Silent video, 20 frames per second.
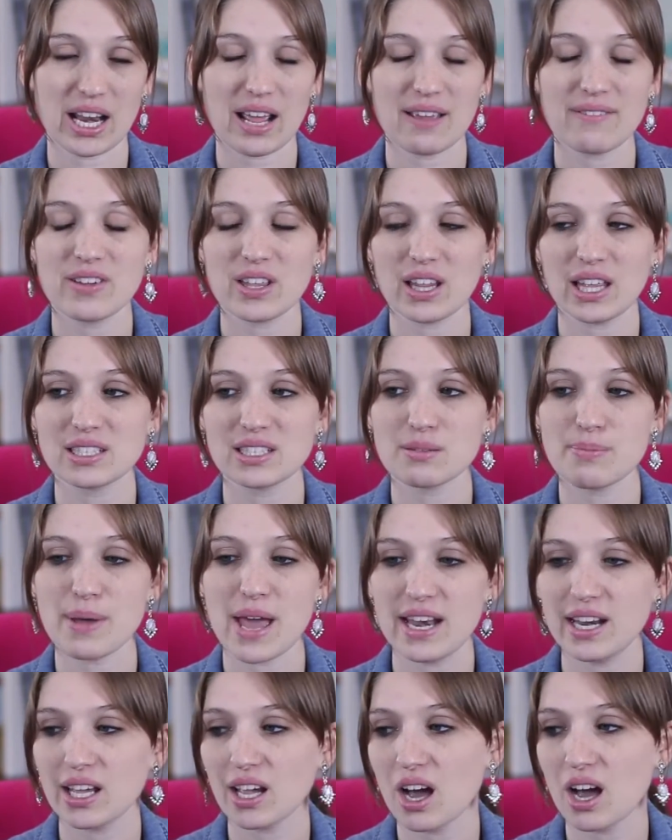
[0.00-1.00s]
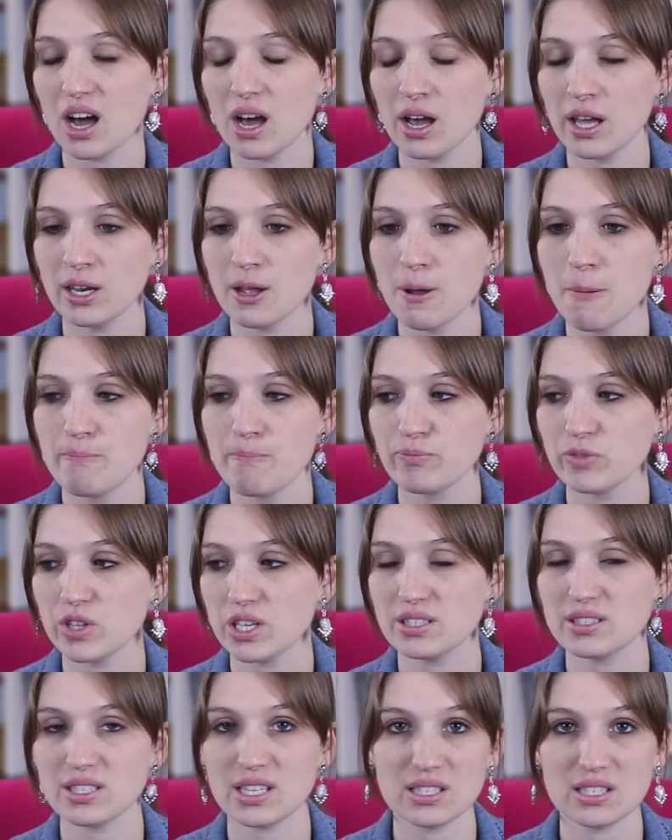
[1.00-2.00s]
And I feel like depending on
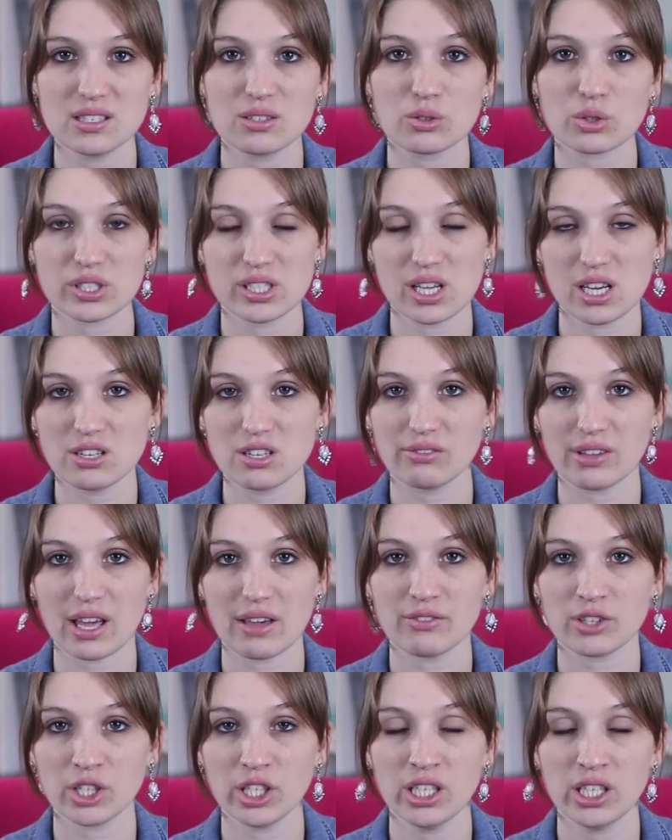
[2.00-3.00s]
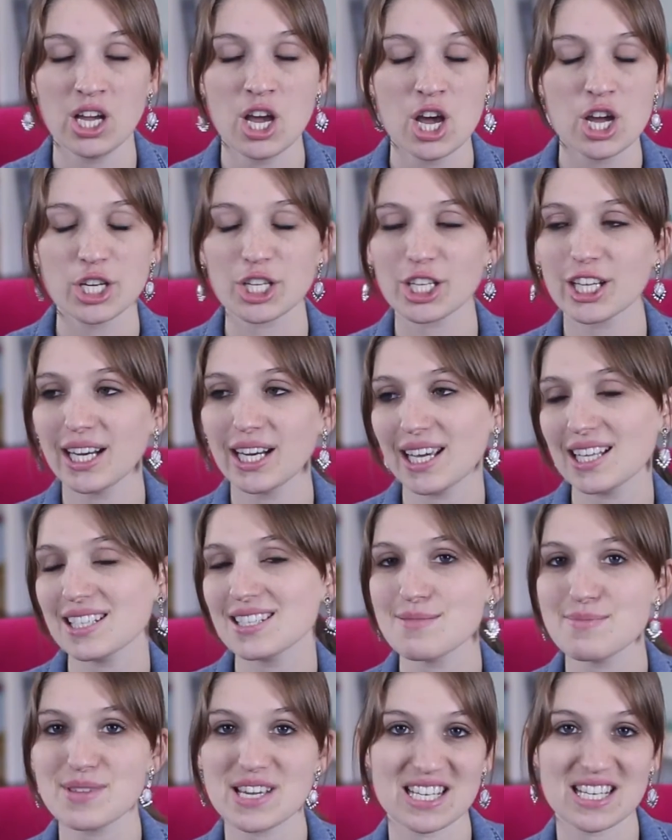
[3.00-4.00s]
the season or stage of life you're in, you're gonna get
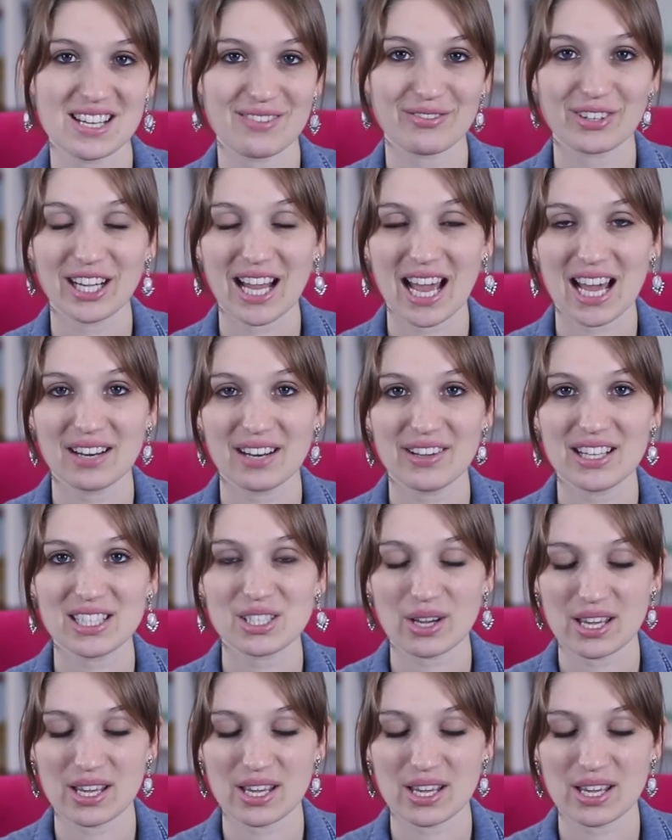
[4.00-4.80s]
something different out of it.